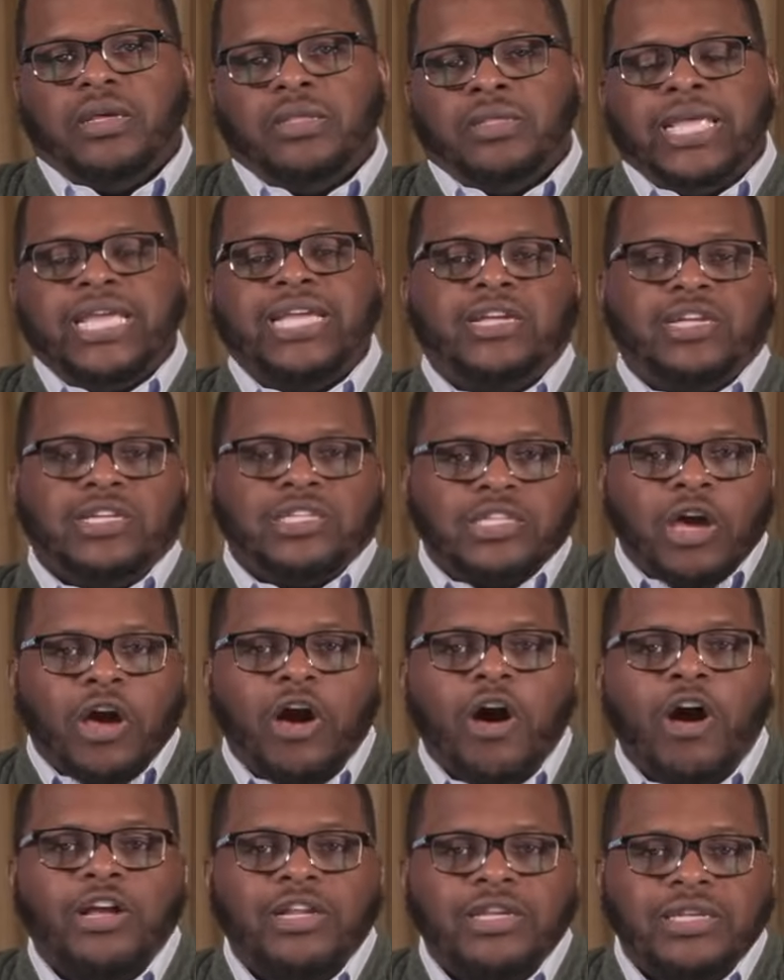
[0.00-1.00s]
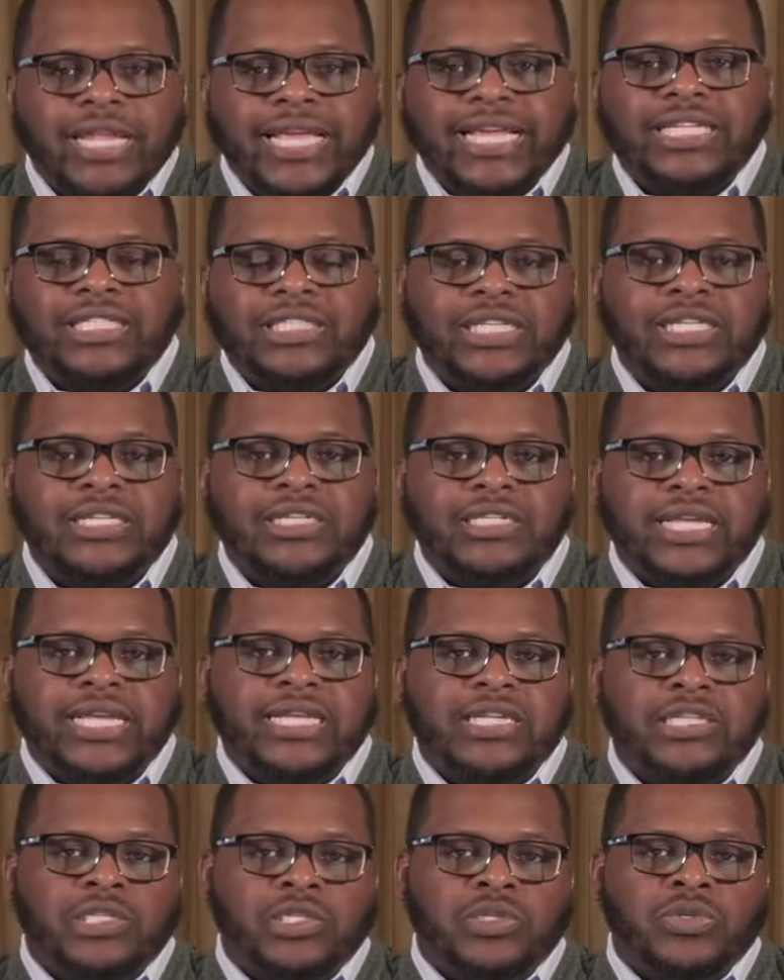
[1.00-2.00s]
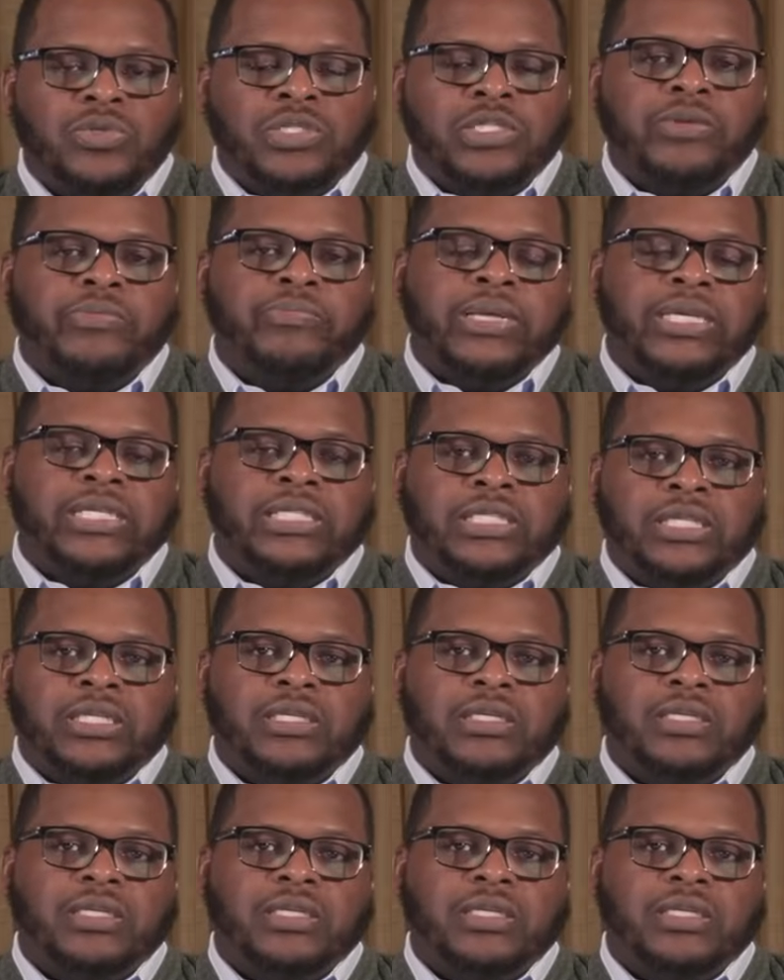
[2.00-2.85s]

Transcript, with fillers: They could talk nations into submission.